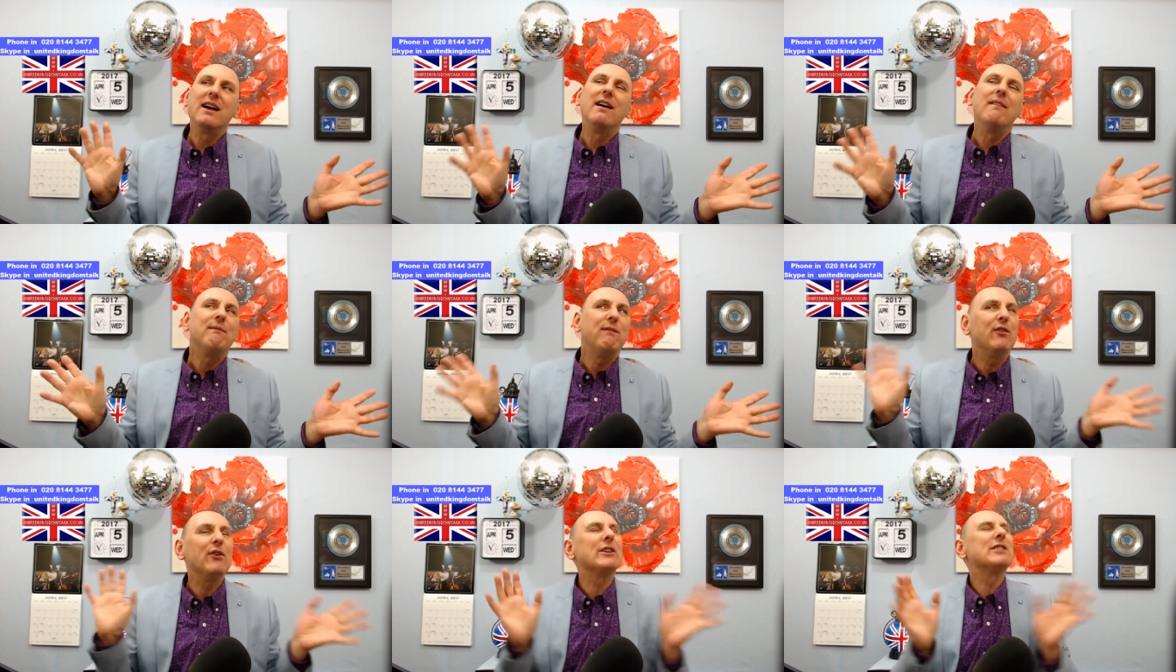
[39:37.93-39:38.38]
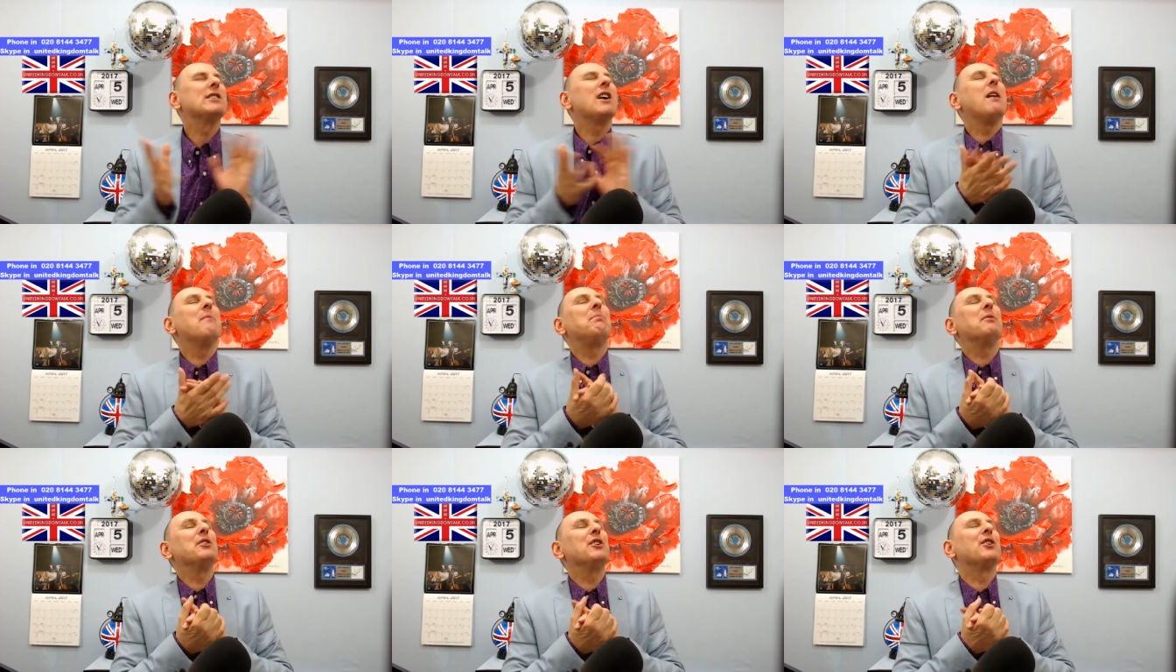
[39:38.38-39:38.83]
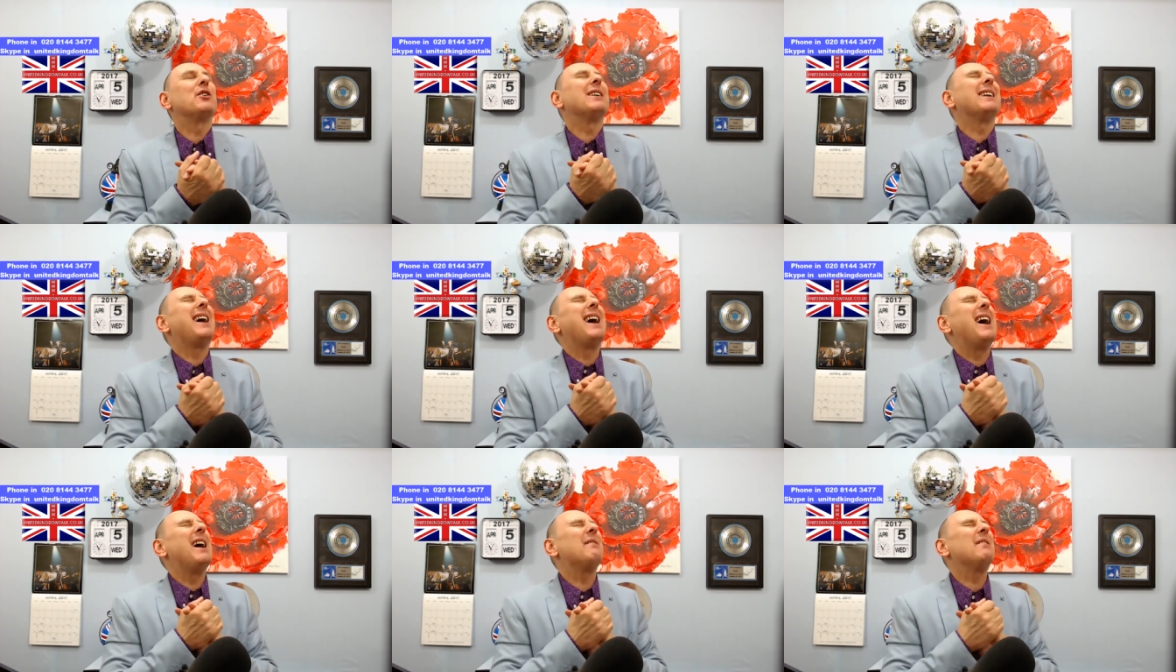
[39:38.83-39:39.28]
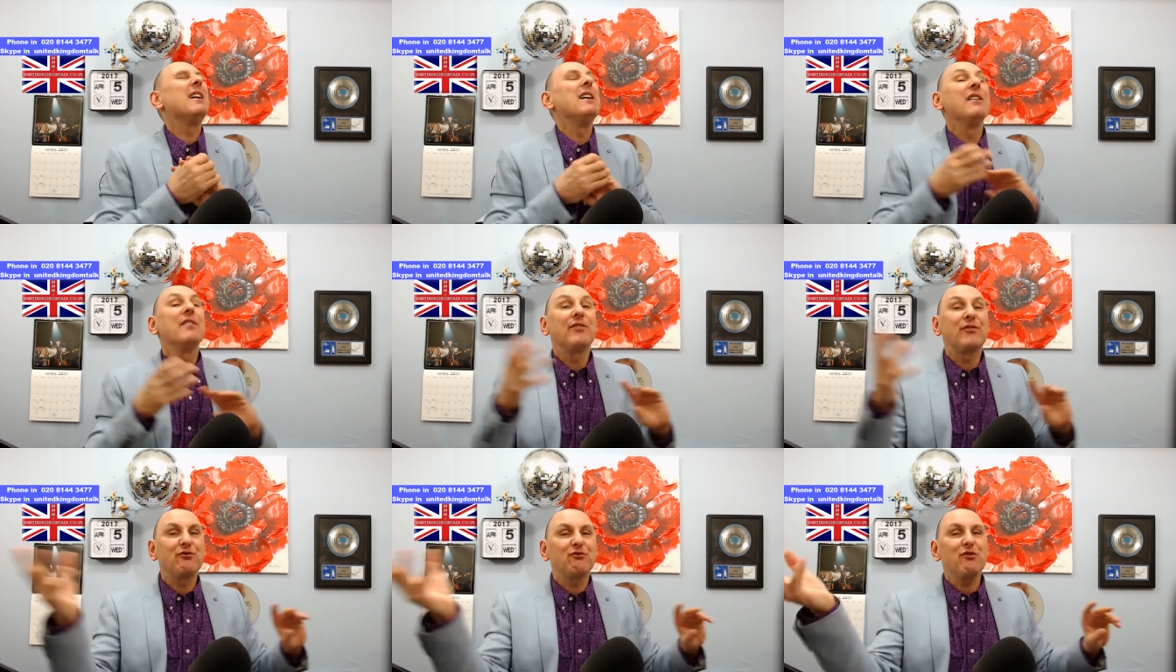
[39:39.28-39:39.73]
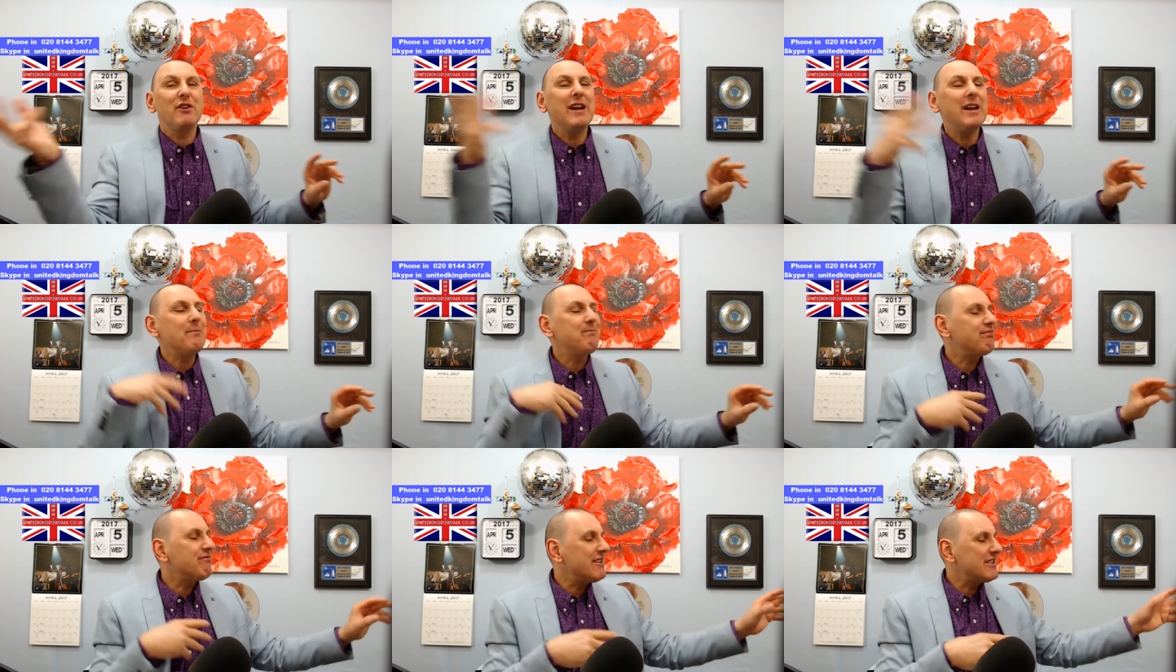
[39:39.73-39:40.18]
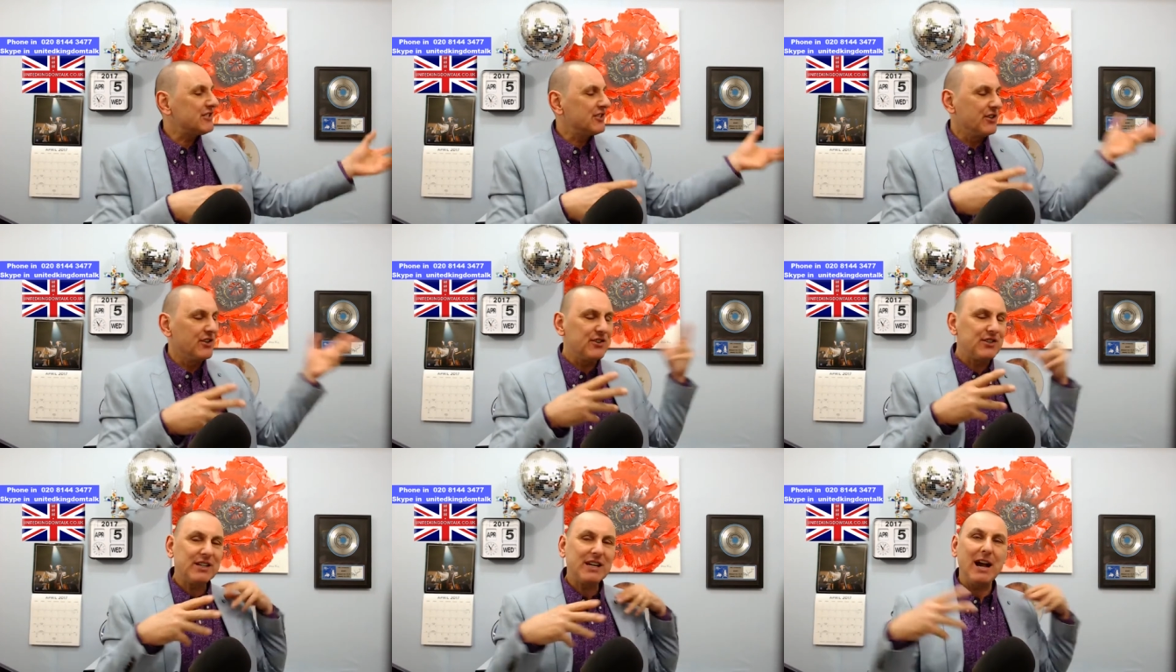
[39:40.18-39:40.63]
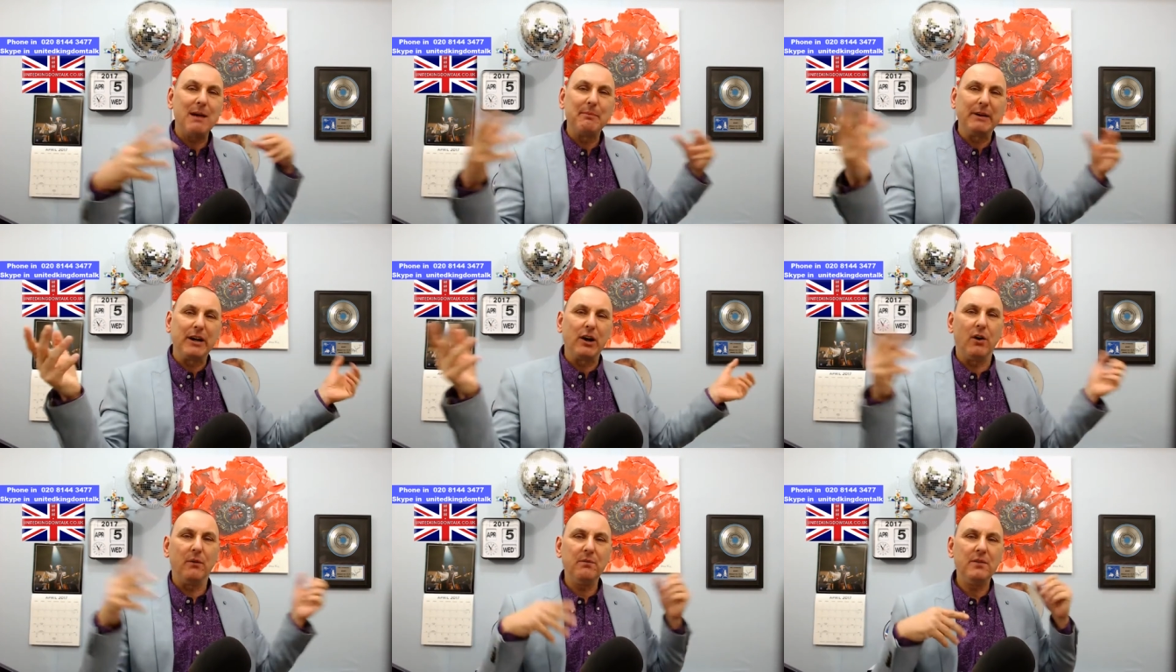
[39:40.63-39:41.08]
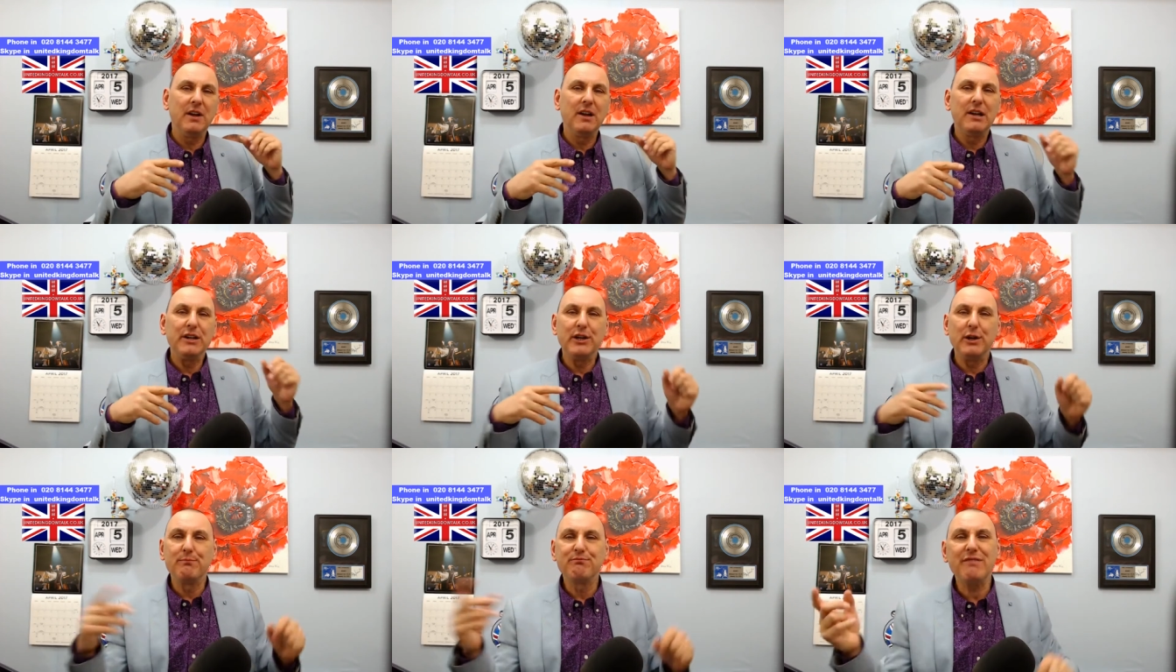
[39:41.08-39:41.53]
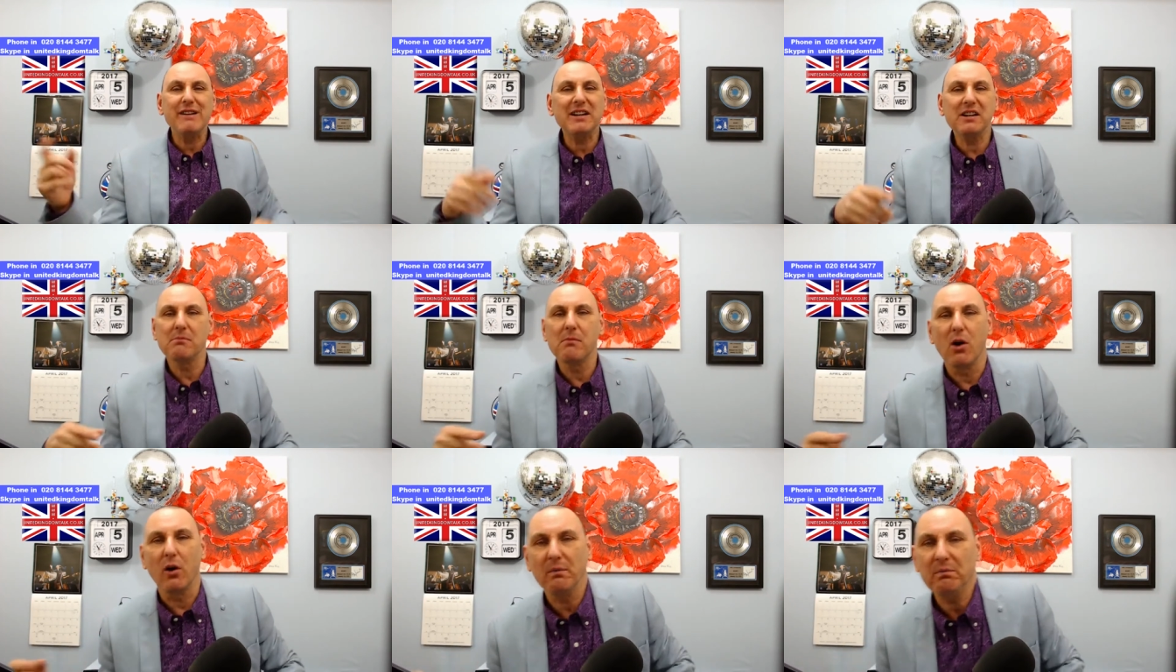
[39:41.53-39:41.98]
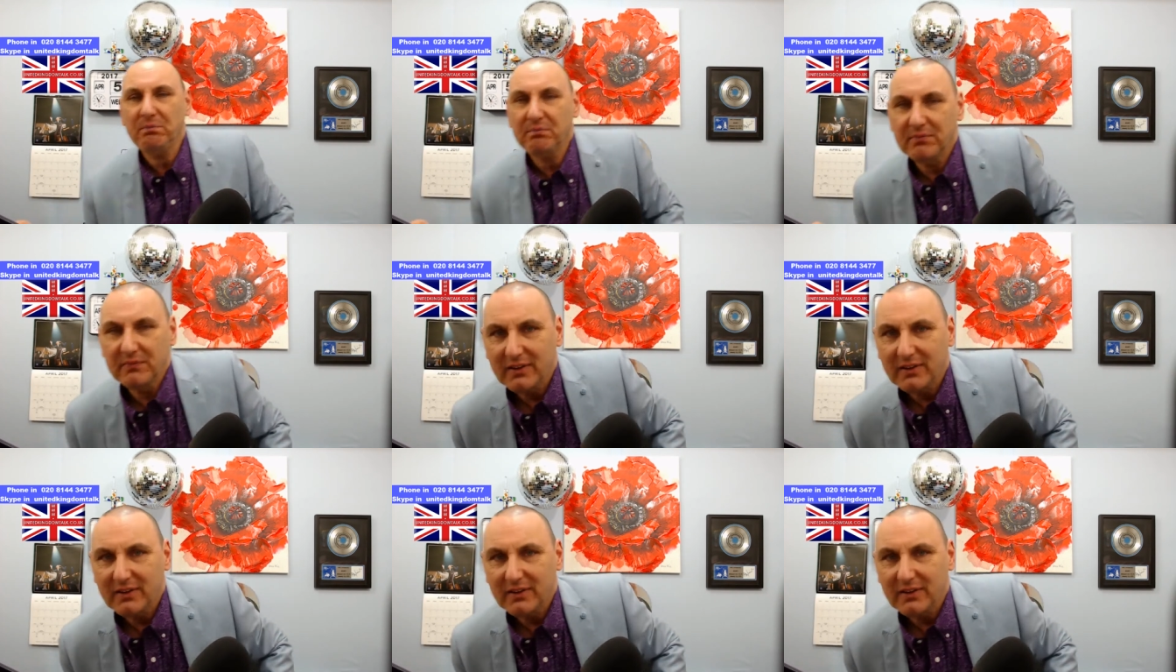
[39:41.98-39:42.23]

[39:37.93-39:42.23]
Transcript: for example, you could have three prisoners coming on. You bring them on